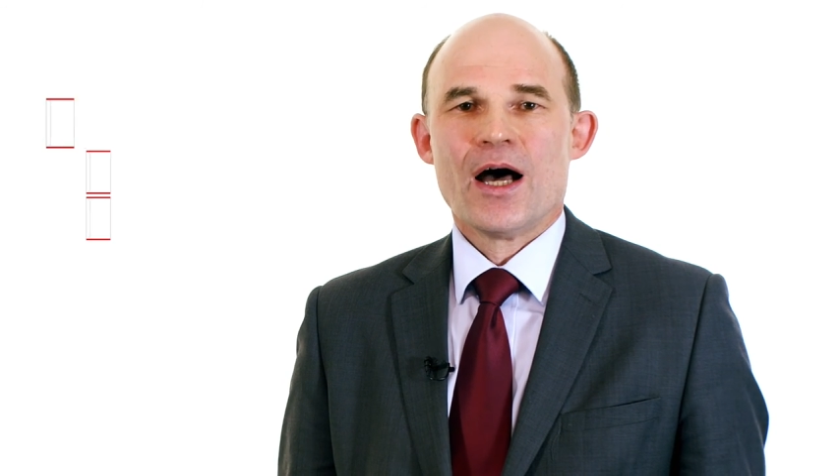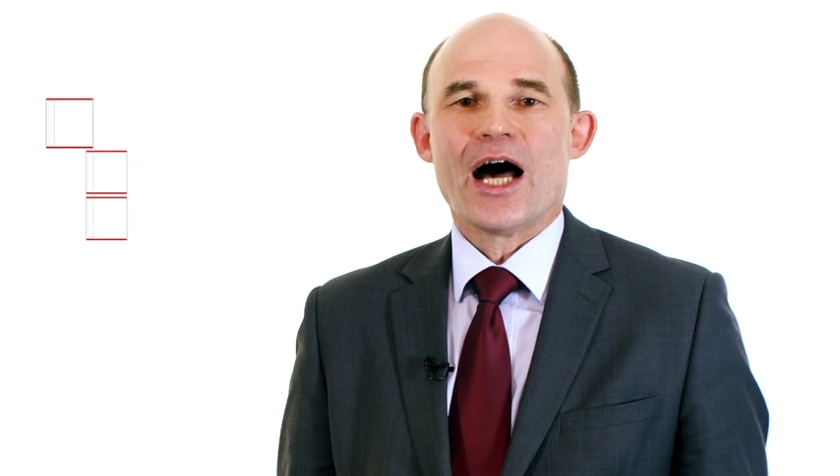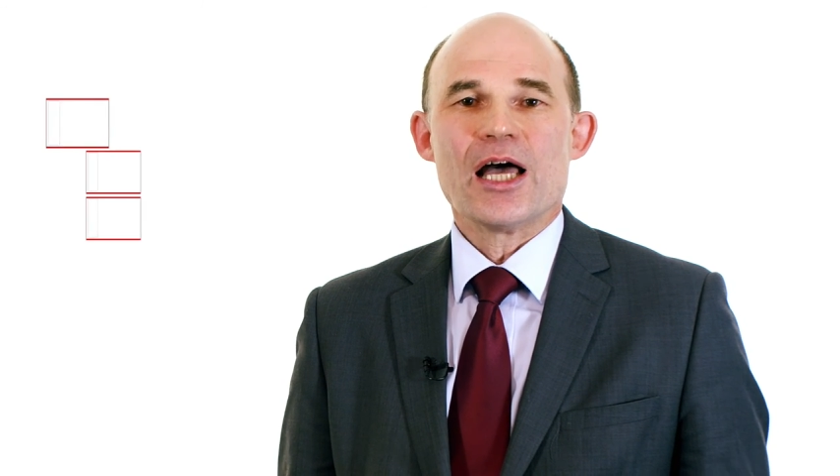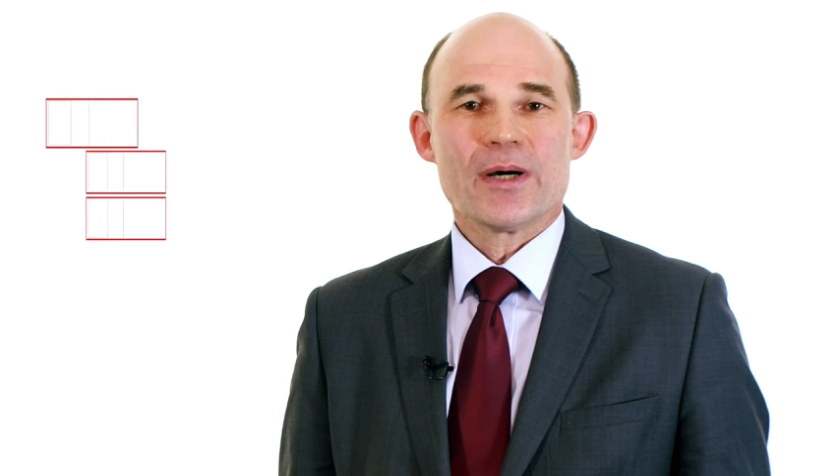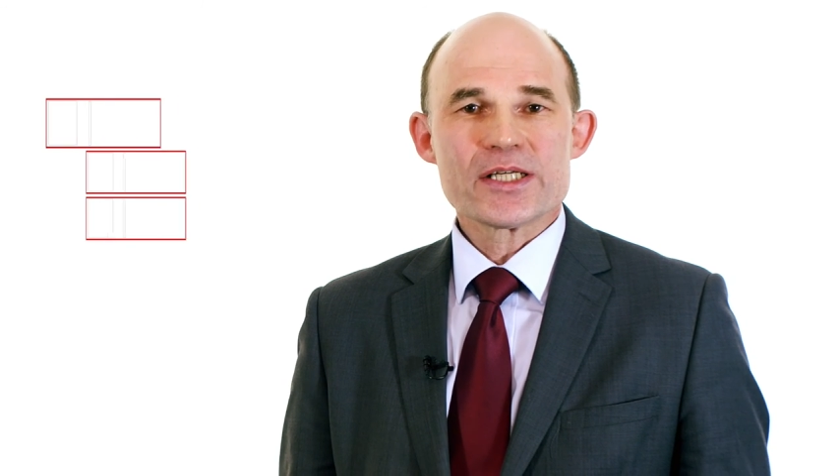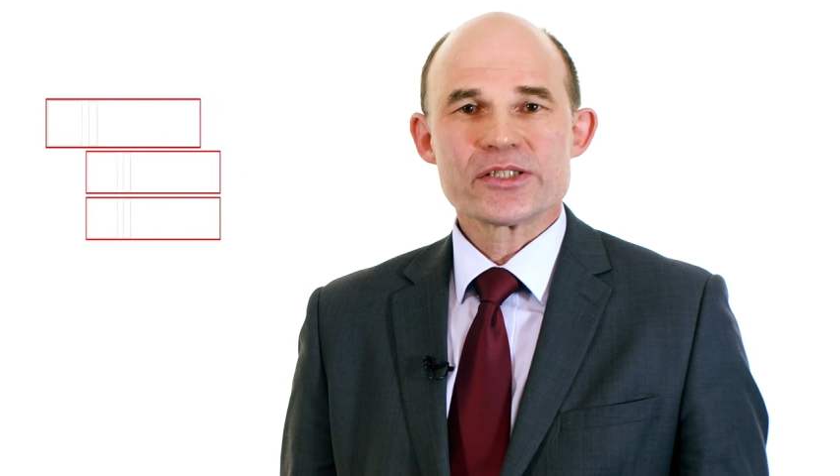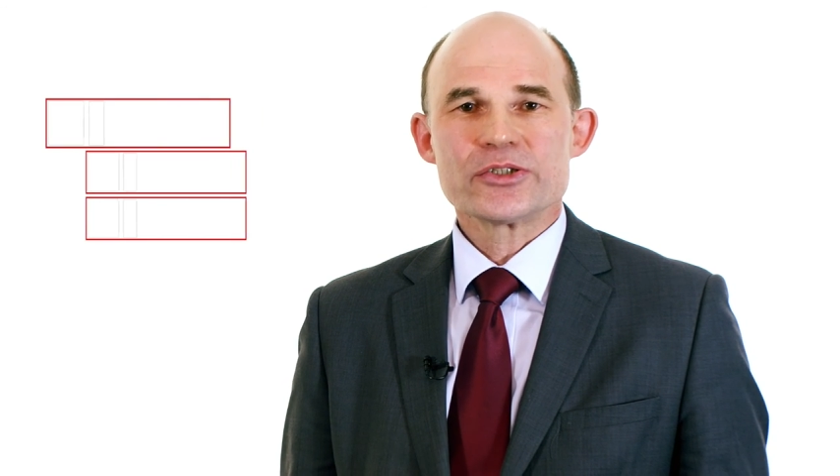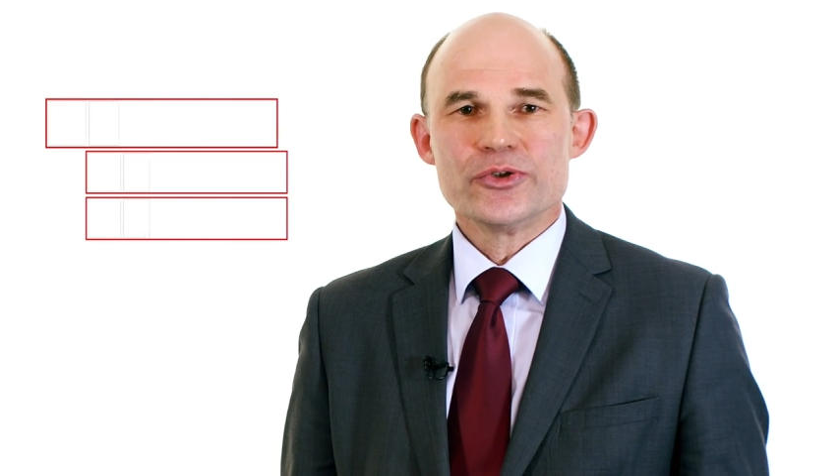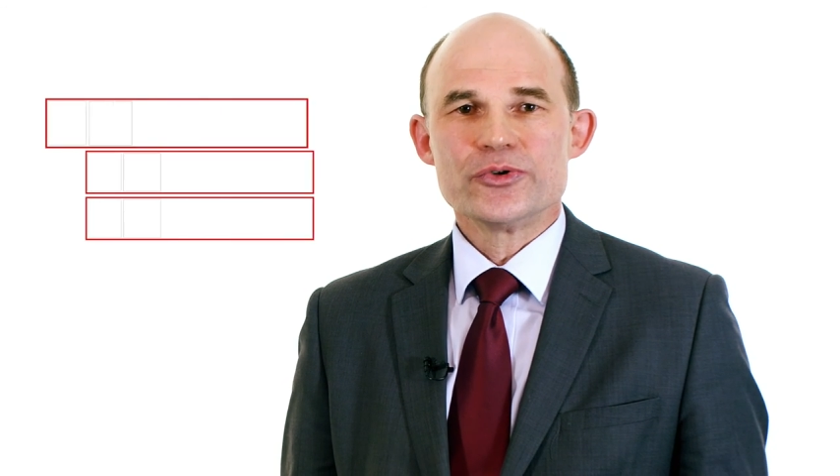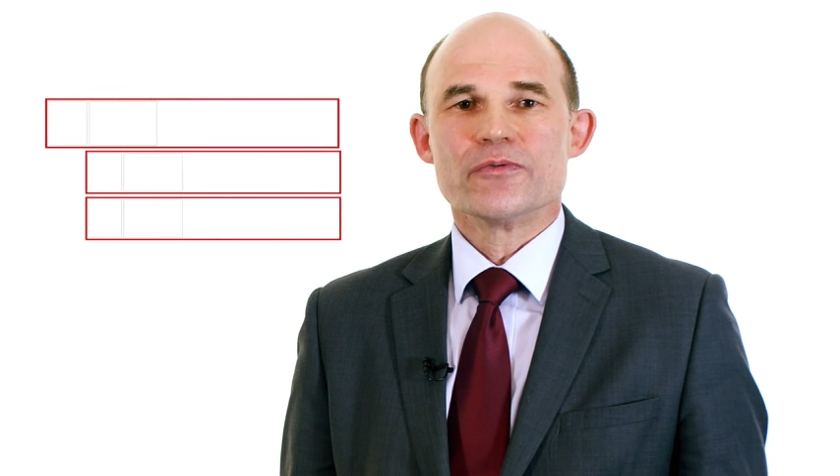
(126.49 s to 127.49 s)
I am asking
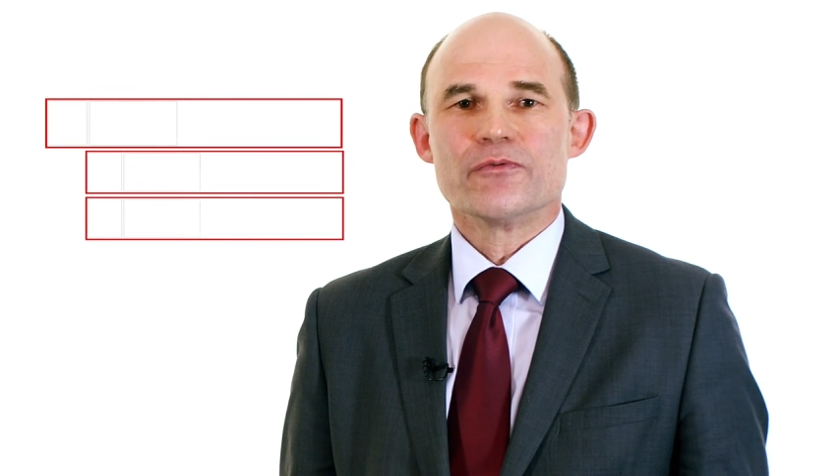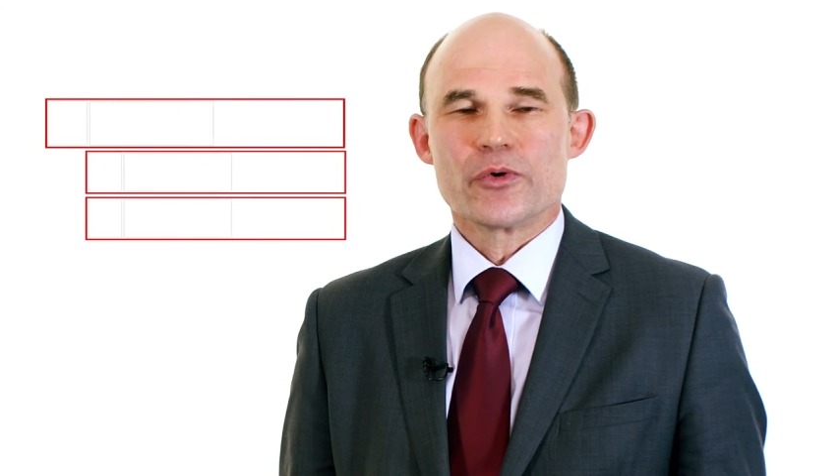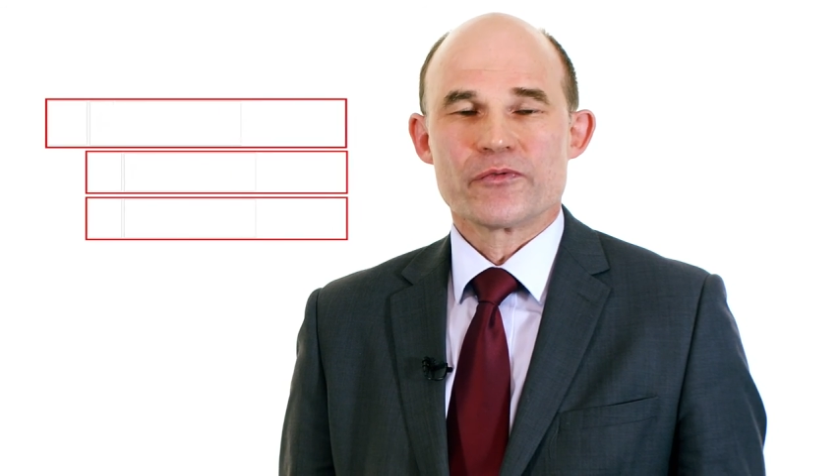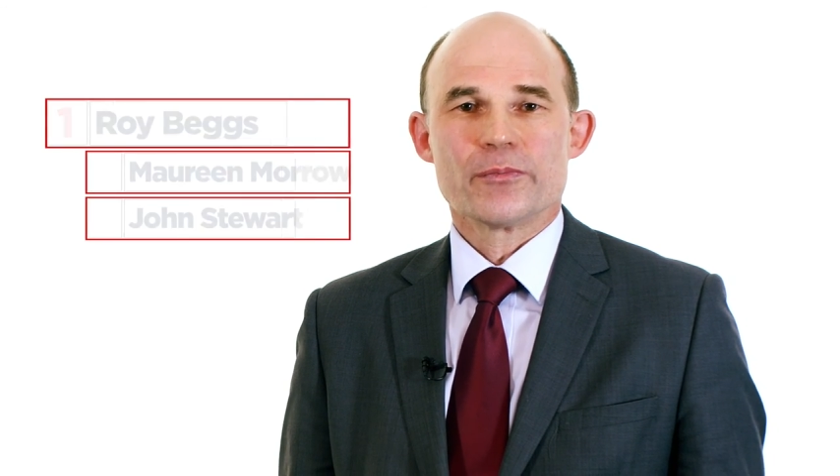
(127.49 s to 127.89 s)
you to vote for